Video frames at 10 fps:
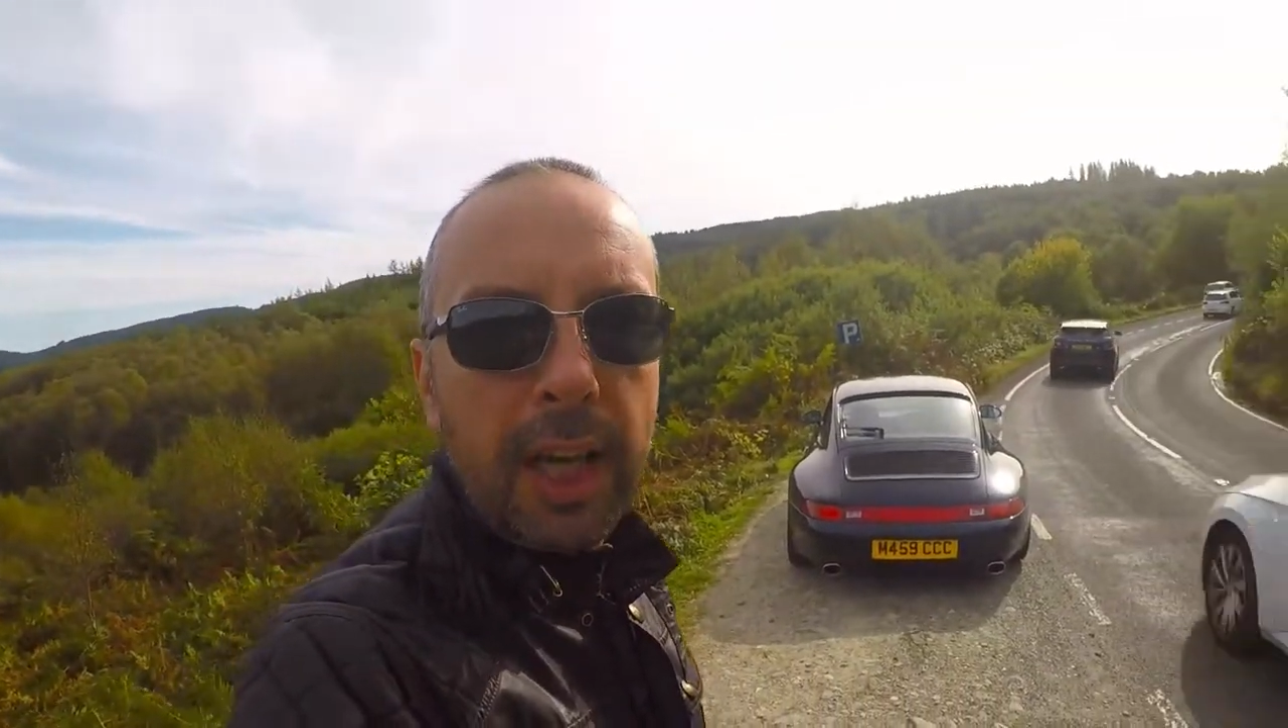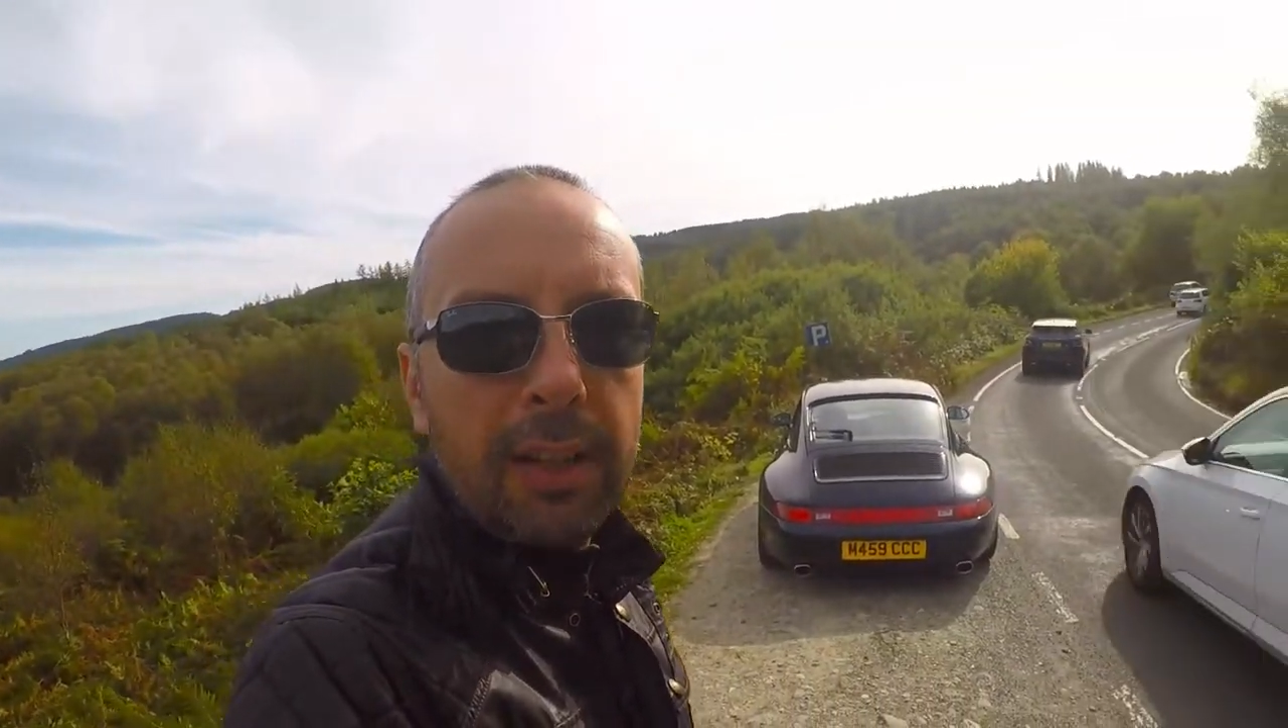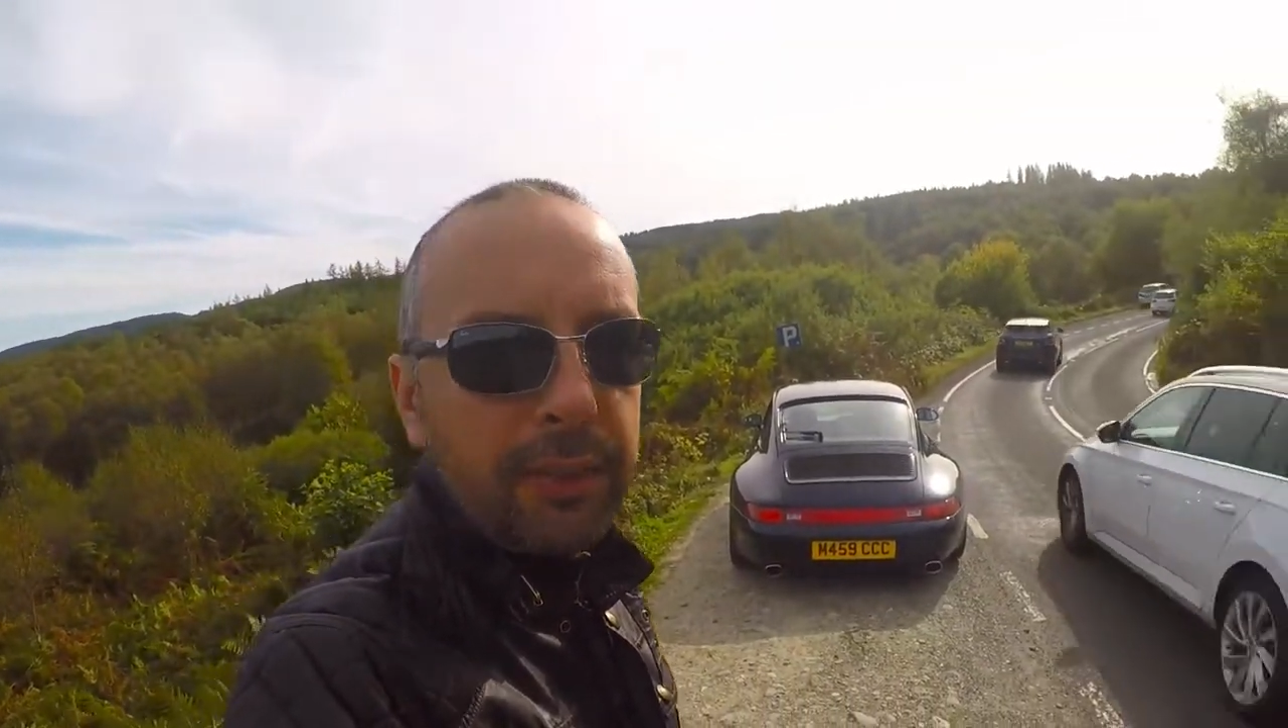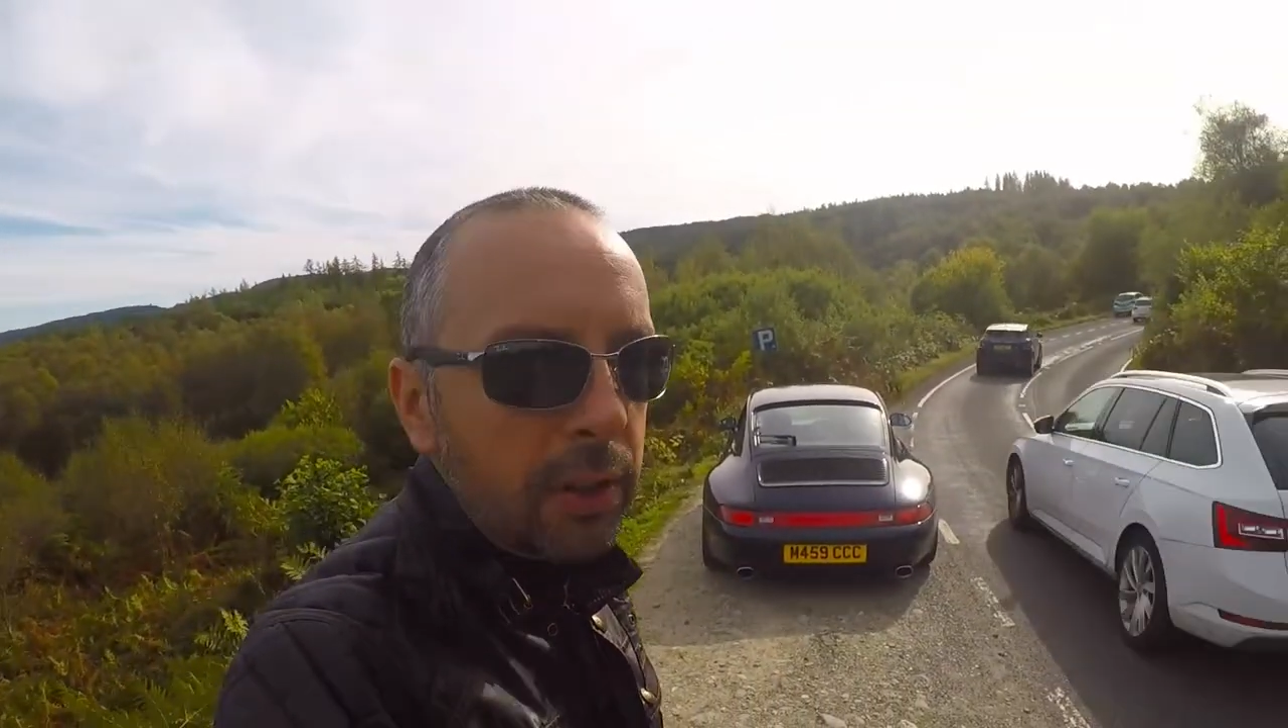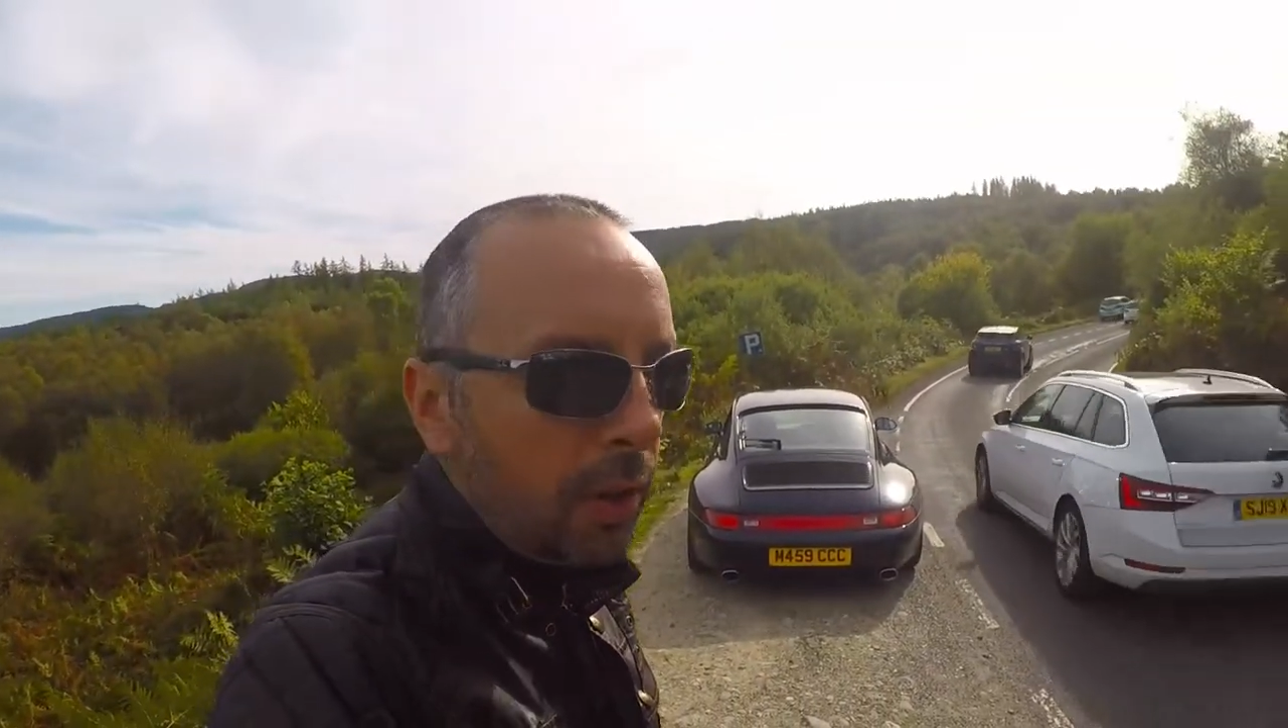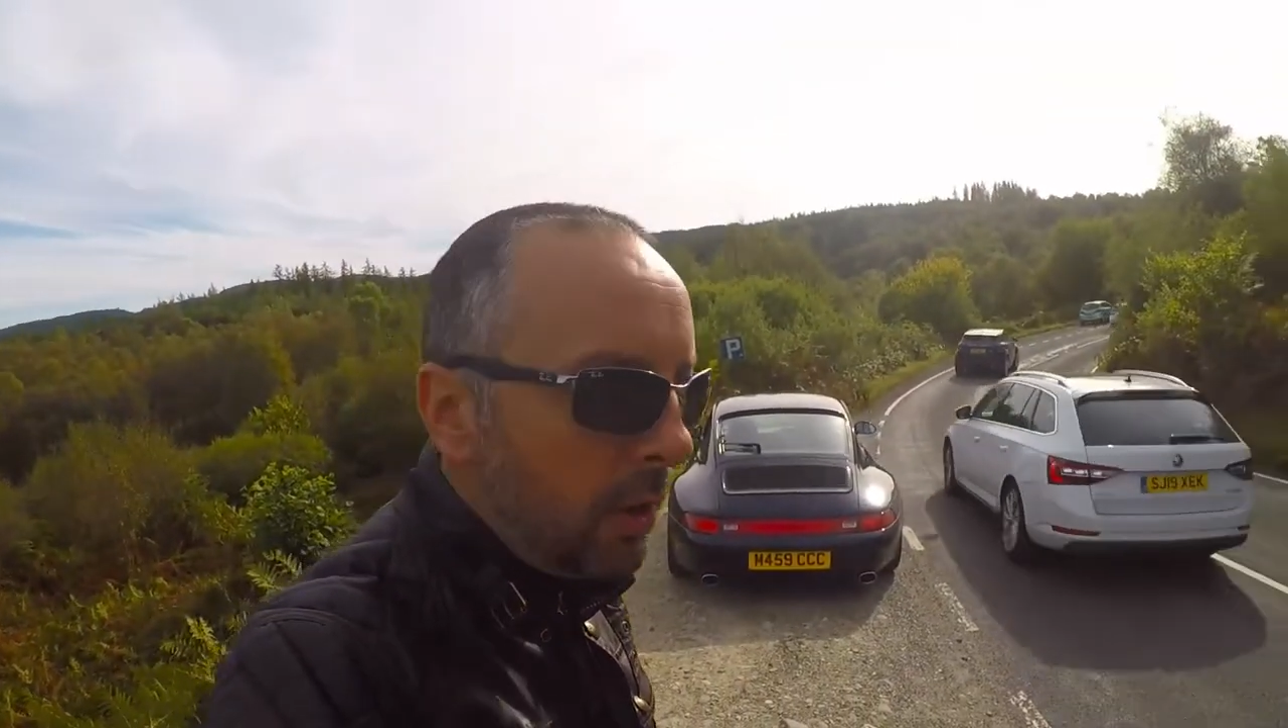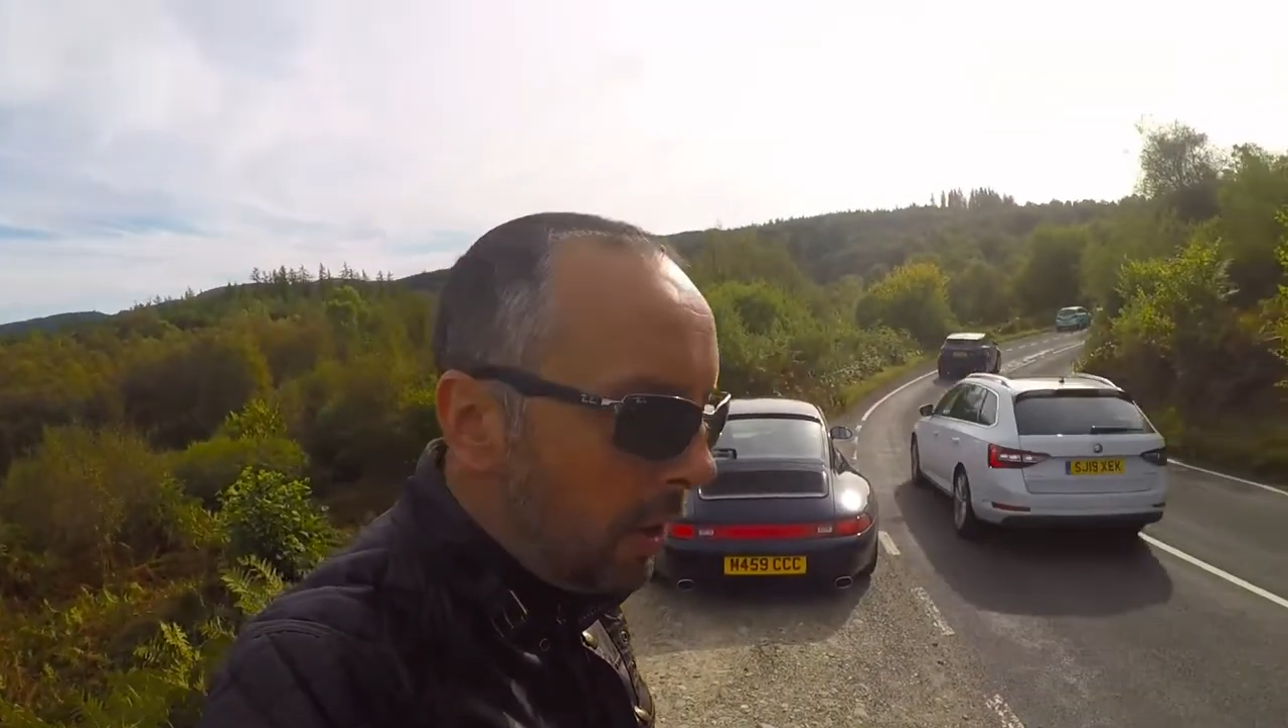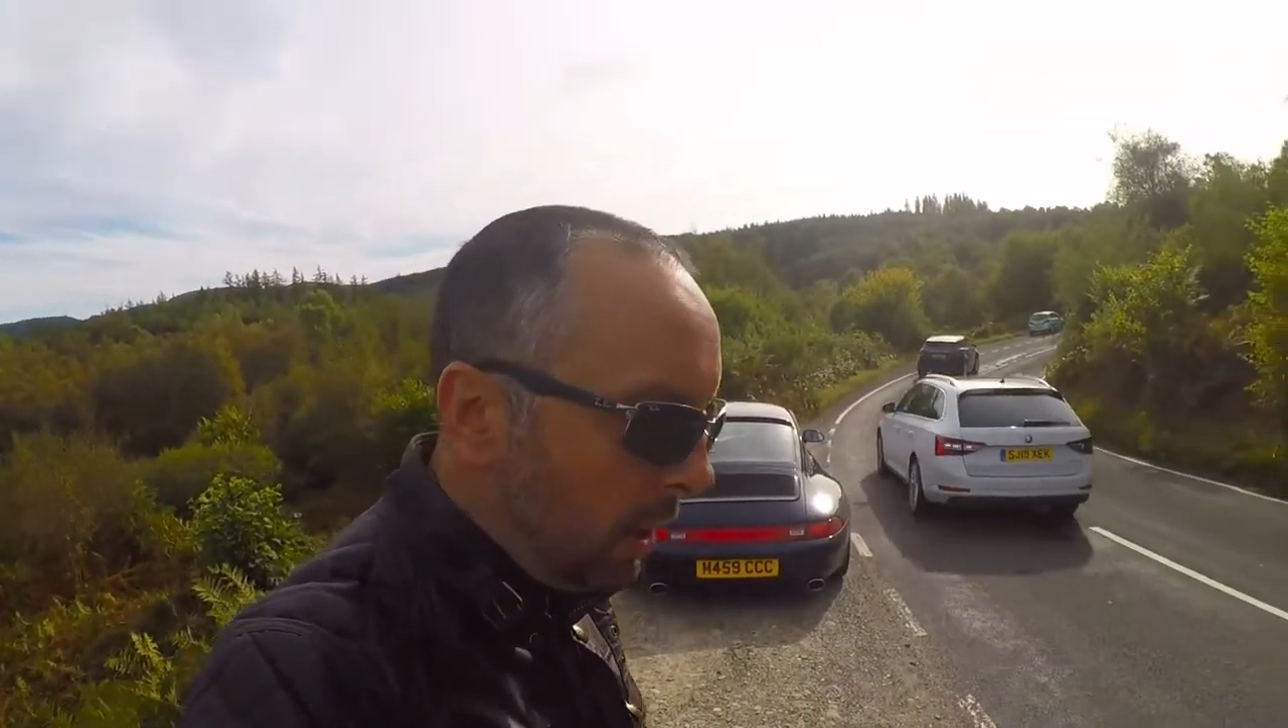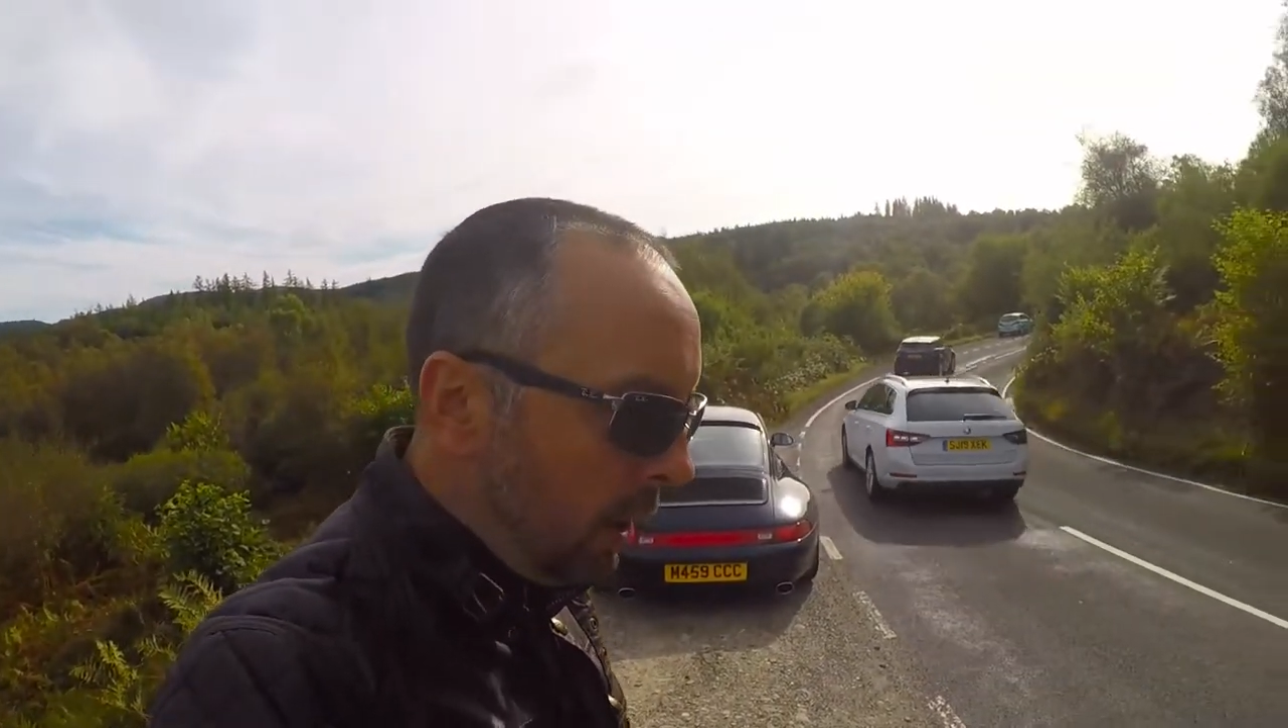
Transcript: afternoon